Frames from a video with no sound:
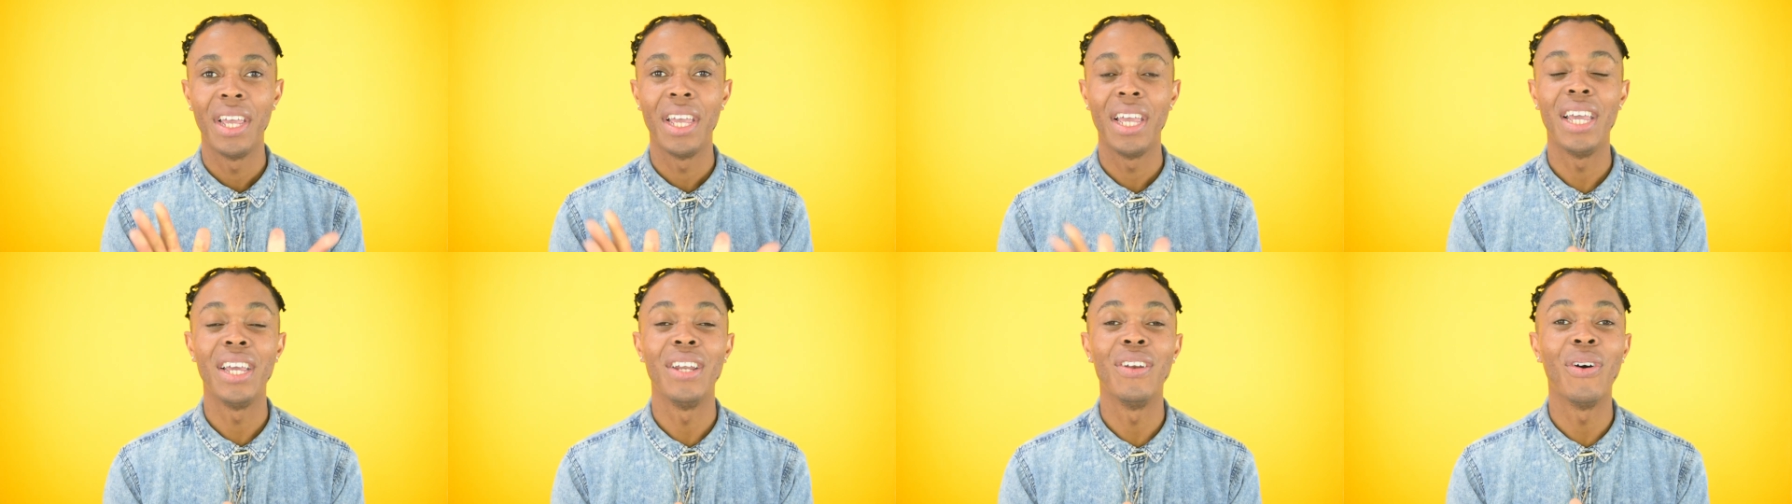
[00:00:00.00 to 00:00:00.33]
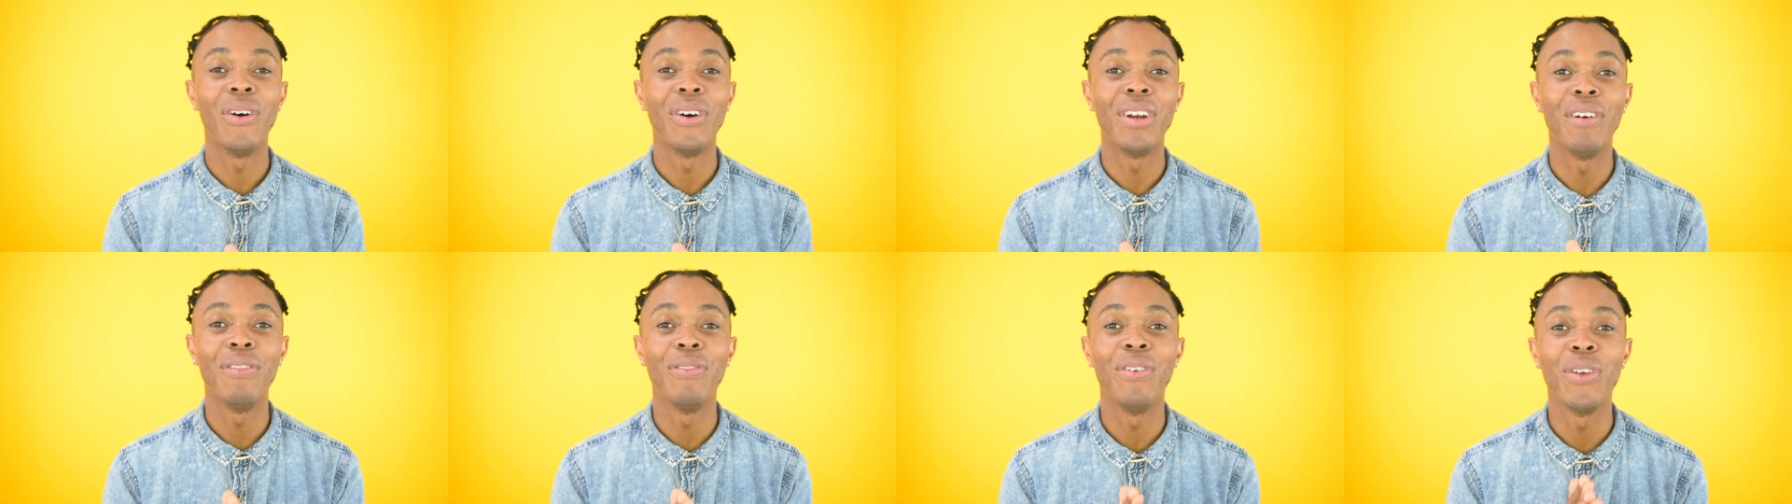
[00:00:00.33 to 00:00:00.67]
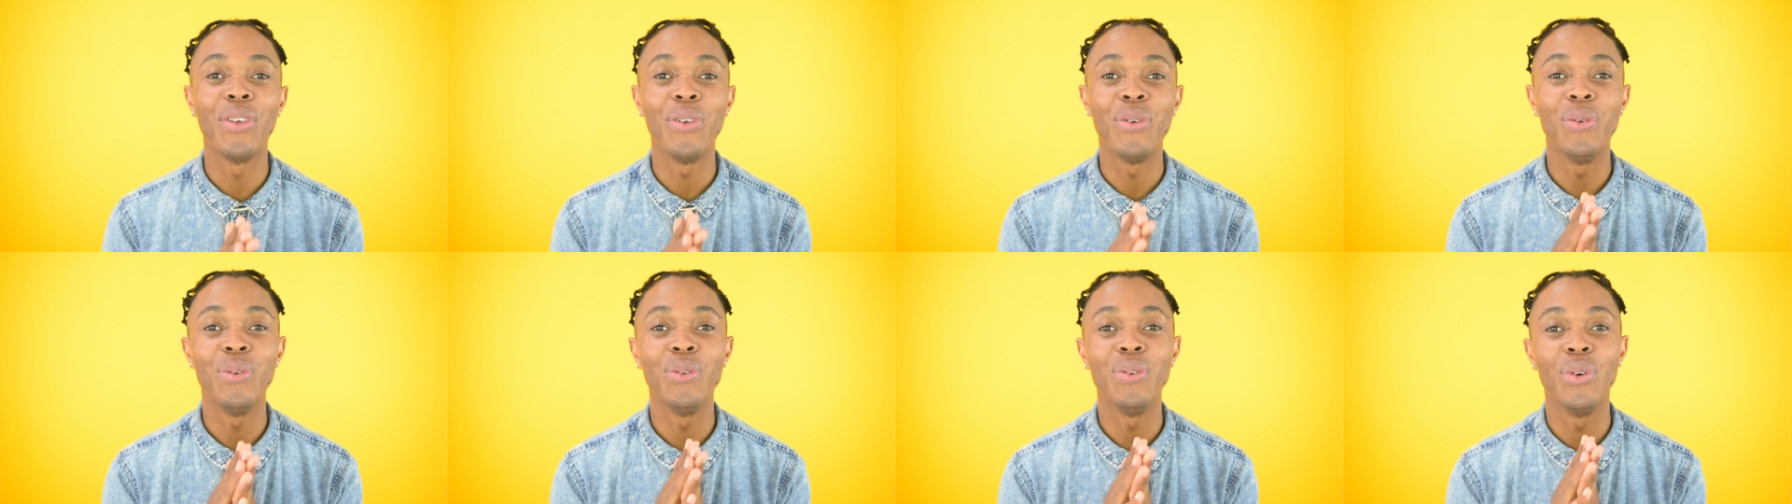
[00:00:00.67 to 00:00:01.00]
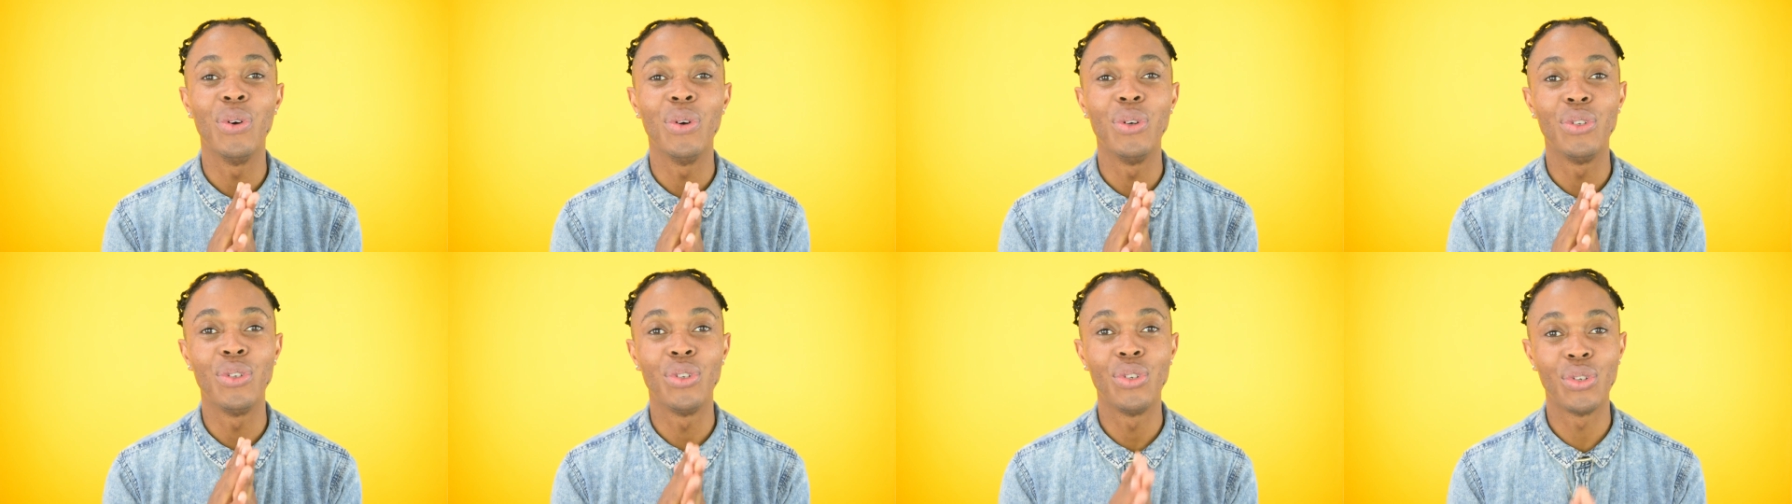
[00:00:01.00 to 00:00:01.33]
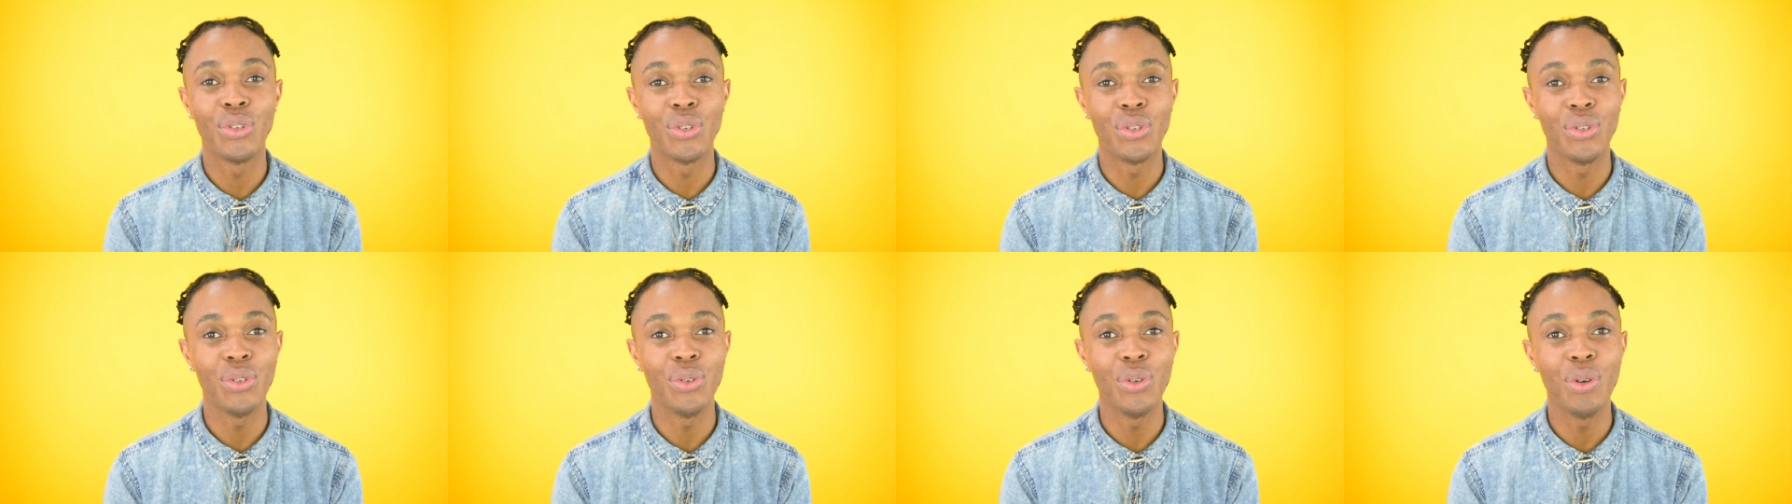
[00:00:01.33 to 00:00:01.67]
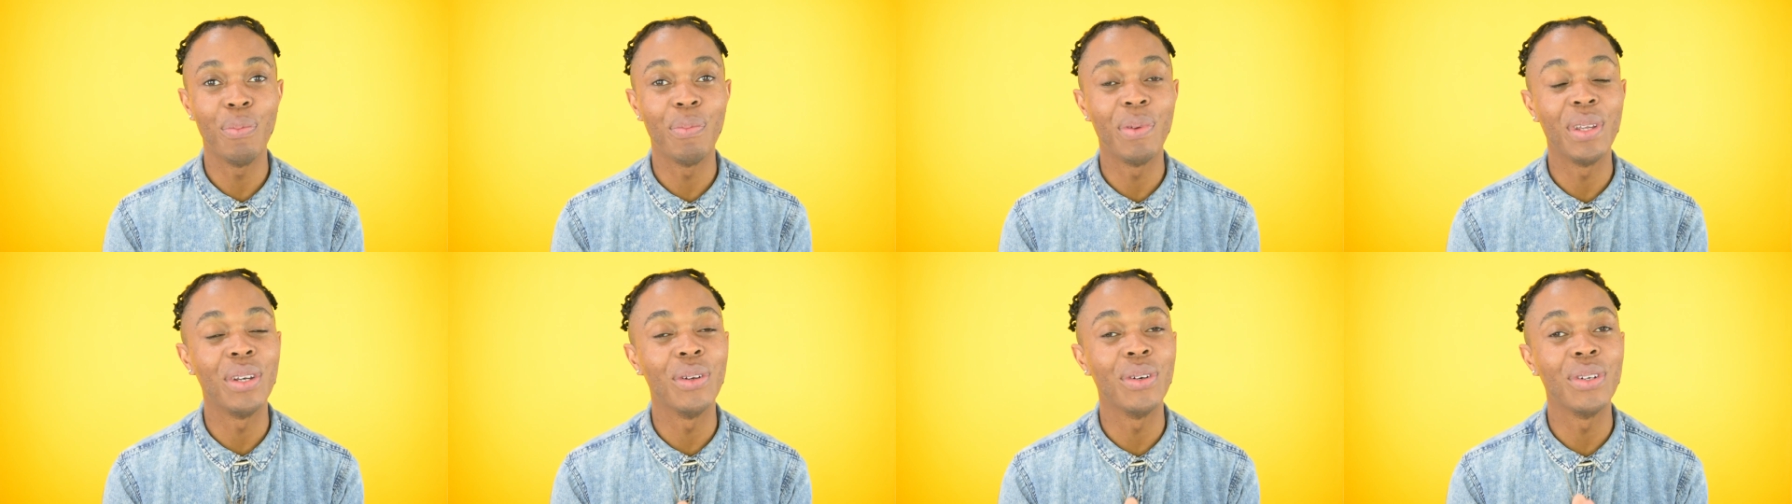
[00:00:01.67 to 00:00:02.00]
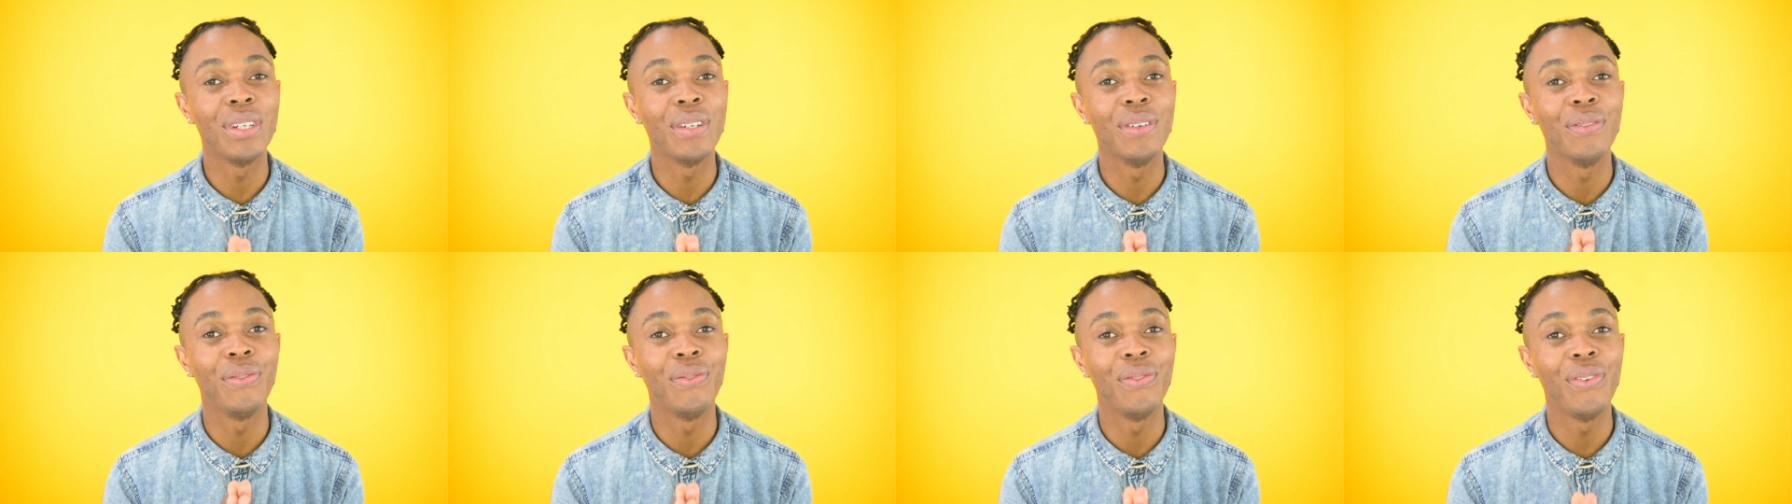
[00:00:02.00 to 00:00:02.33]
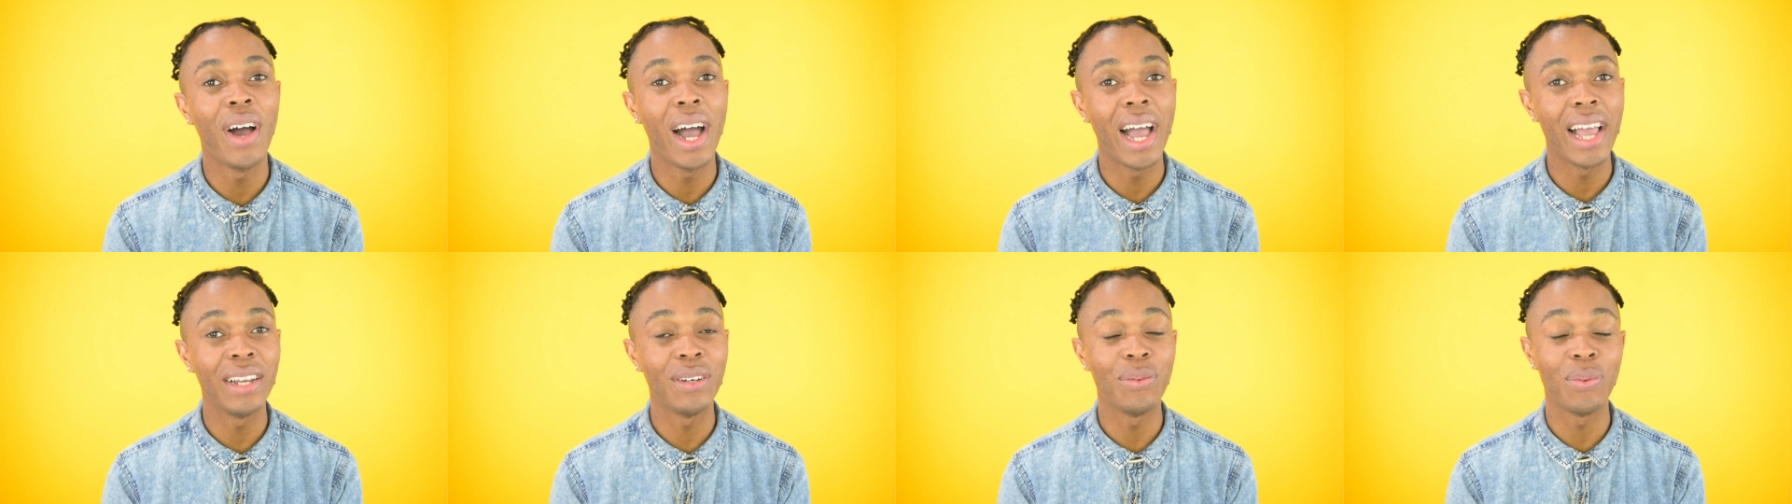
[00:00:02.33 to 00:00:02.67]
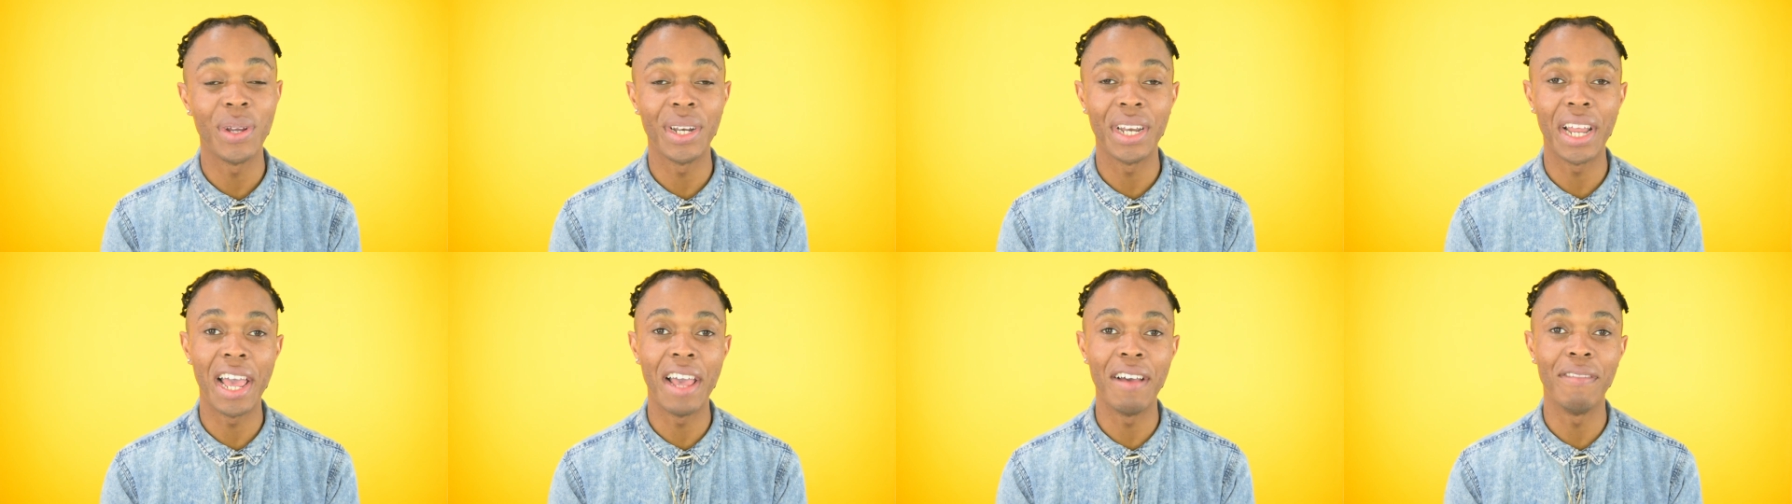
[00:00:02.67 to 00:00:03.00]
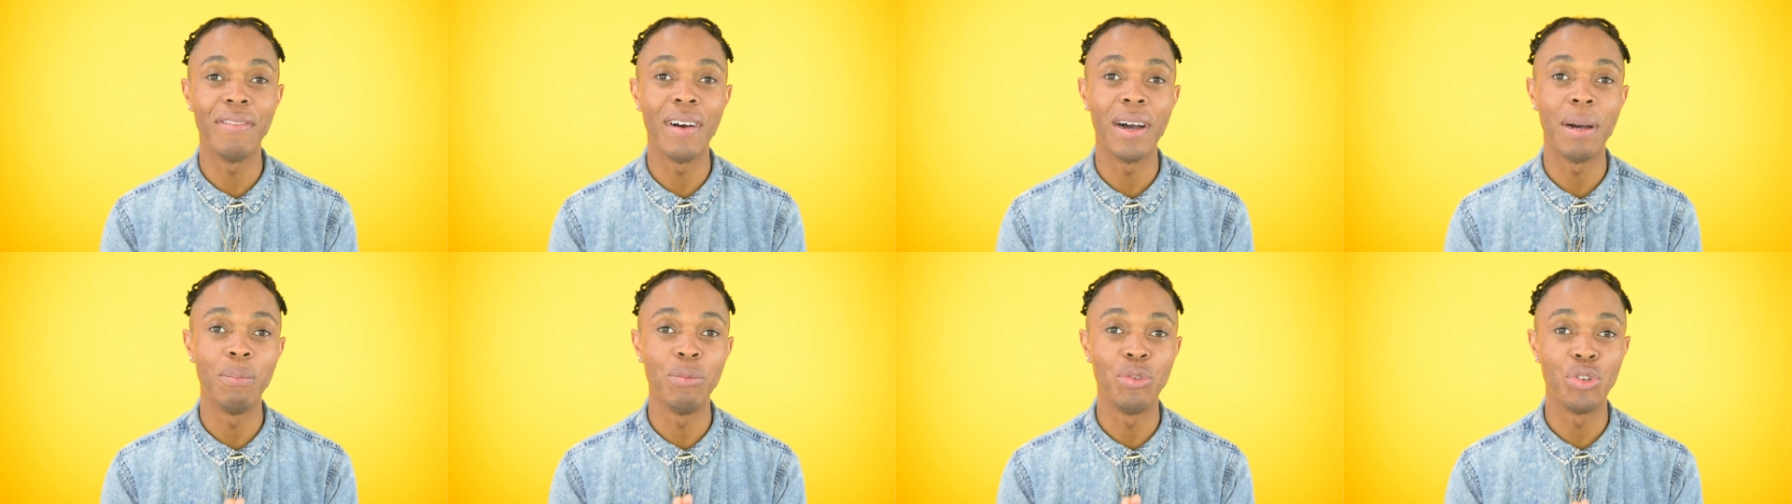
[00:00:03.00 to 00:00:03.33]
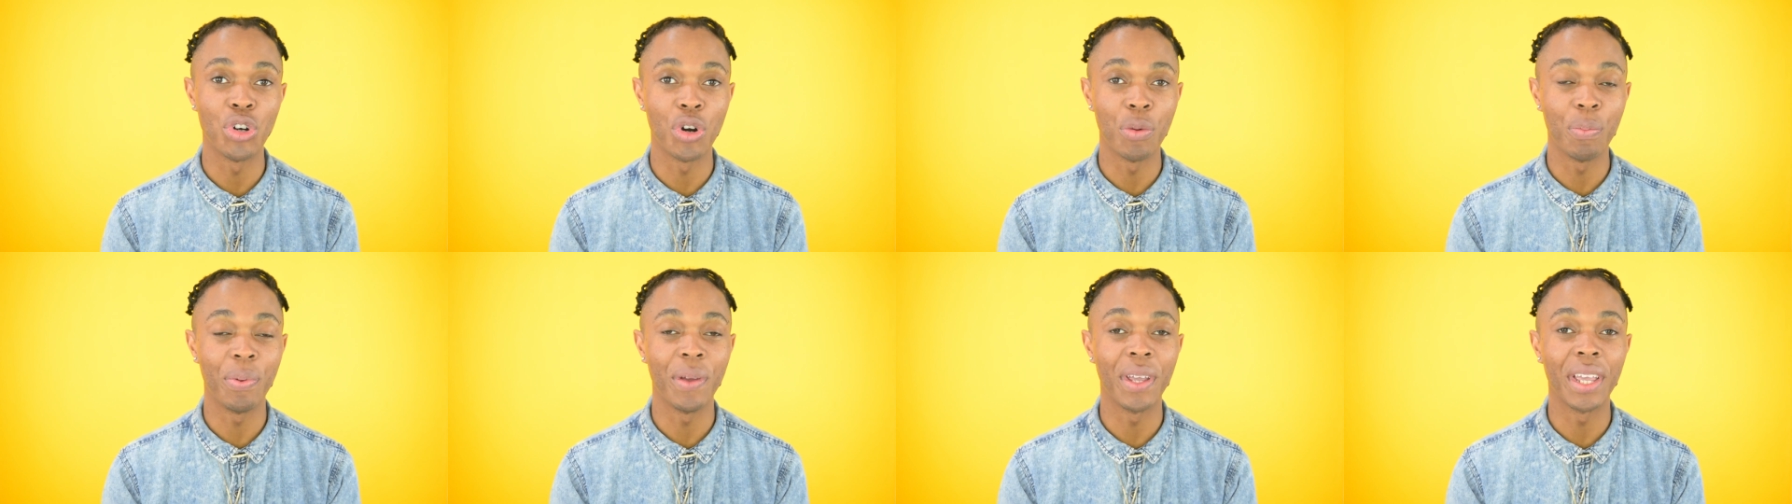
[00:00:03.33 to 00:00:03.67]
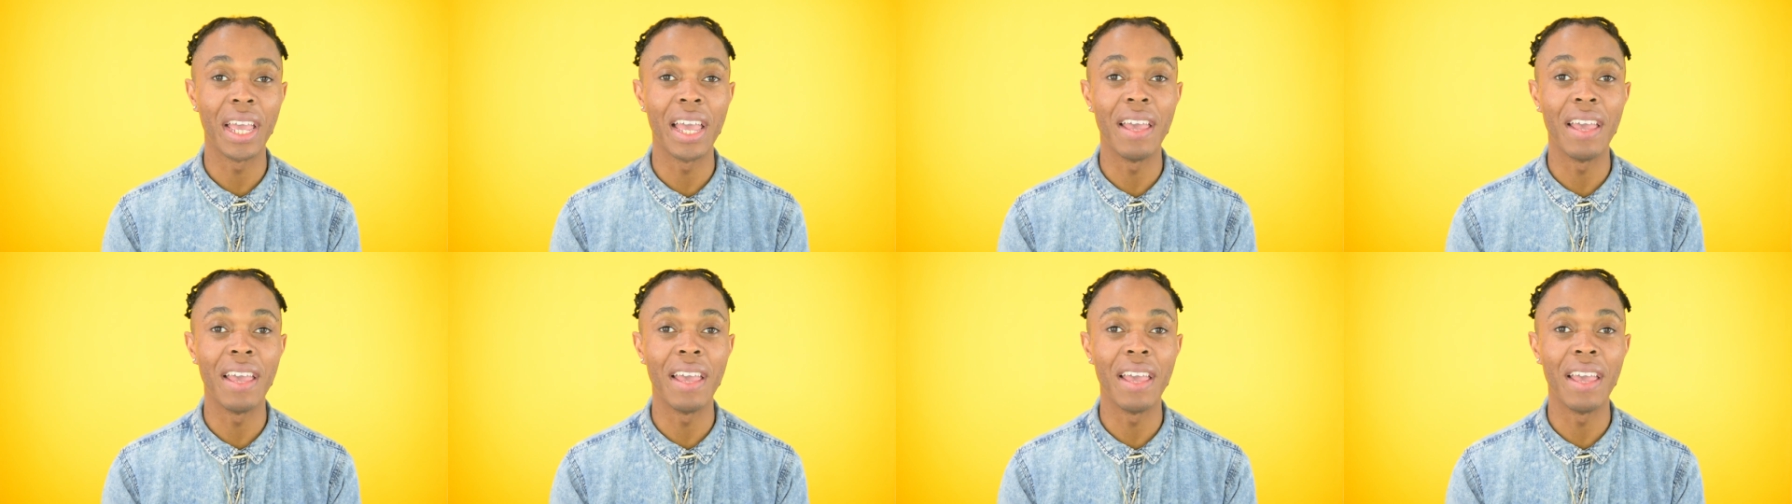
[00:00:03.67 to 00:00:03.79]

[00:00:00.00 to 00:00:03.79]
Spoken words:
in order for you to be notified whenever I'm dropping